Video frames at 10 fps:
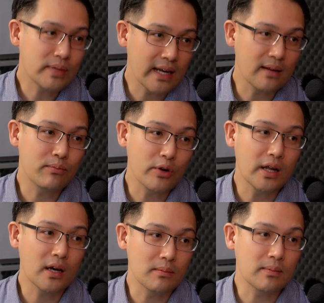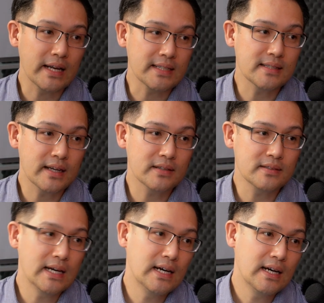getting pretty commonplace
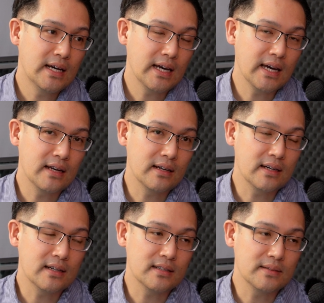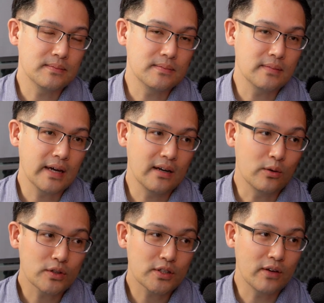now. And
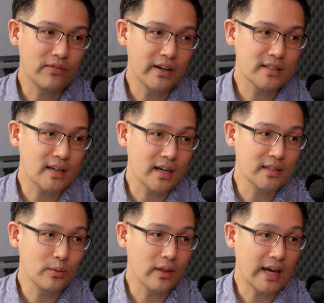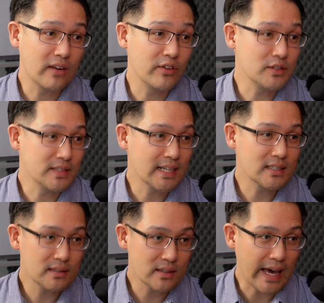also I'm very excited with artificial
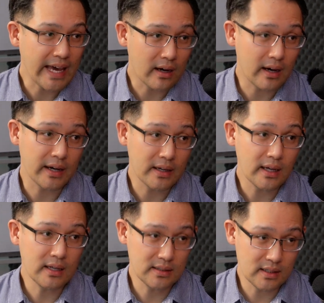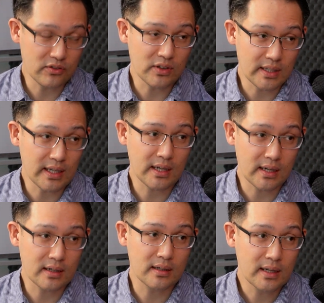intelligence. So AI is really
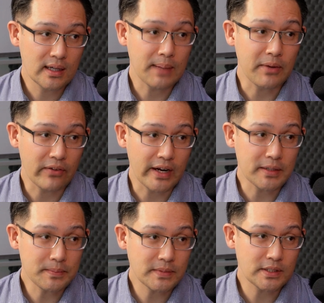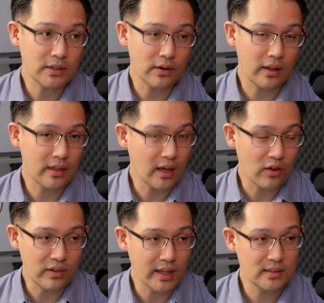coming around. So I think
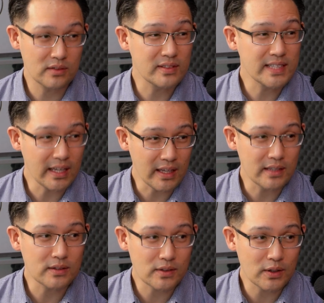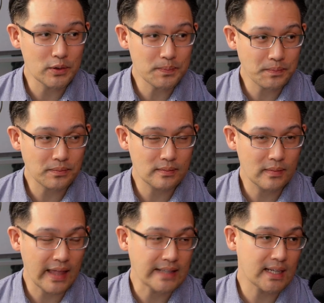over the next sort of 10 years or so,
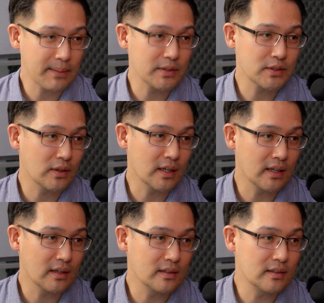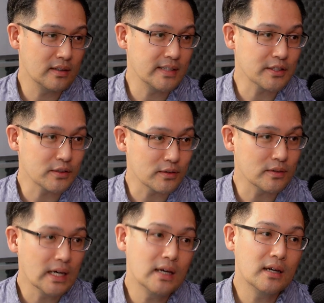that's coming to the dental